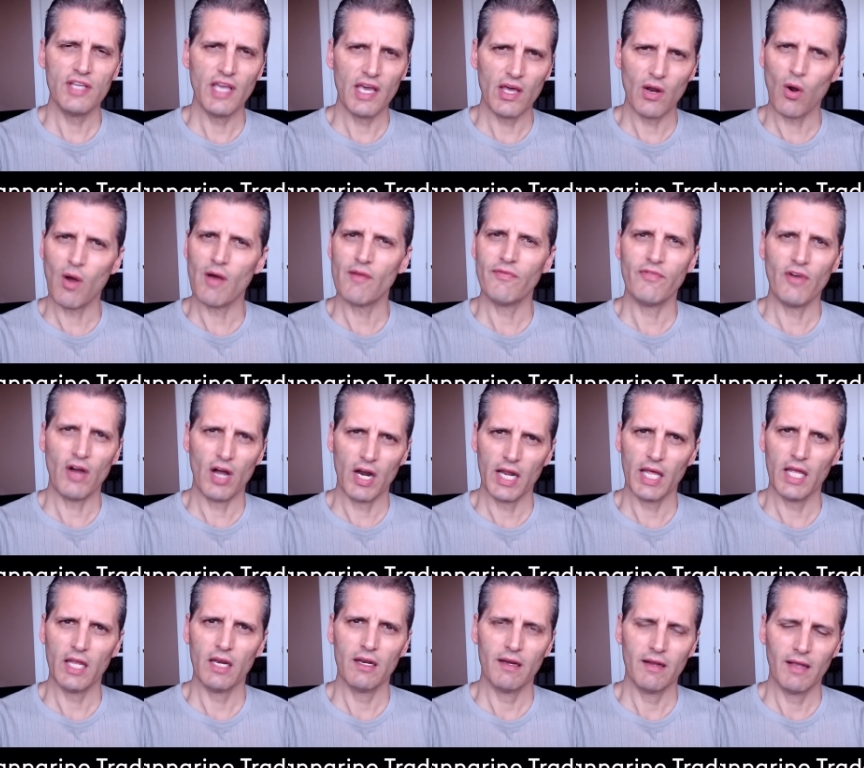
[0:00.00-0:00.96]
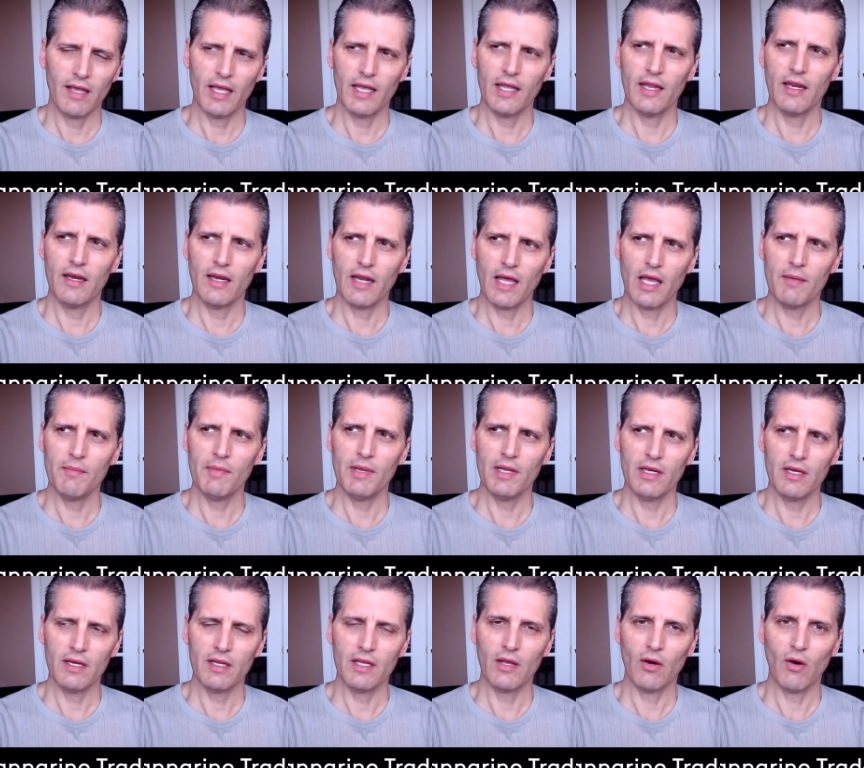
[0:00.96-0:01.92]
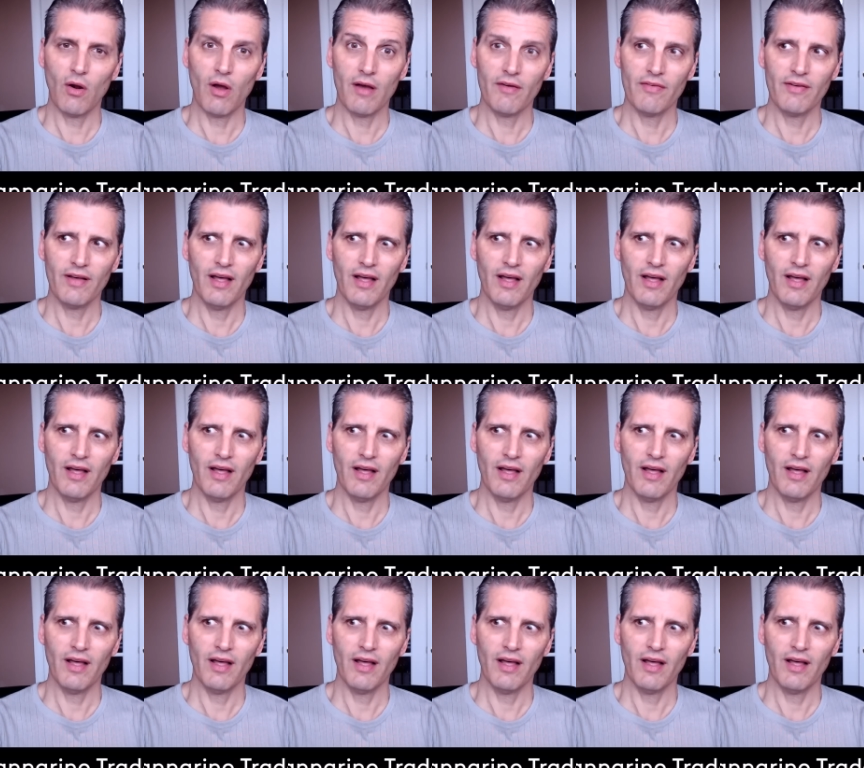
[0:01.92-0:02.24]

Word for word: off on it. And I mean, get off.